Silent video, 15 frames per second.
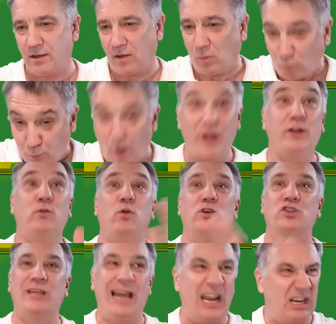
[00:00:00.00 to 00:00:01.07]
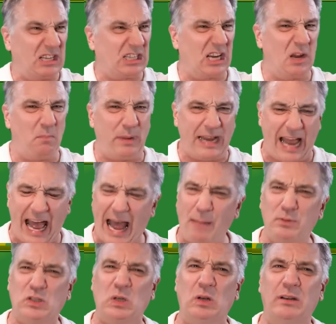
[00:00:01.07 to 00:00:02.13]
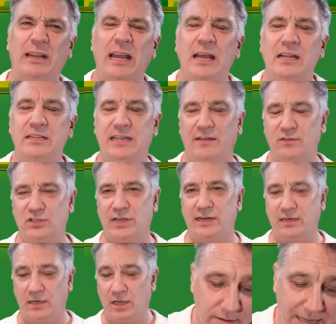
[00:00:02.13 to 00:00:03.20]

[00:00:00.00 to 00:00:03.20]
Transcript: right across Canada. It's going to be absolutely devastating.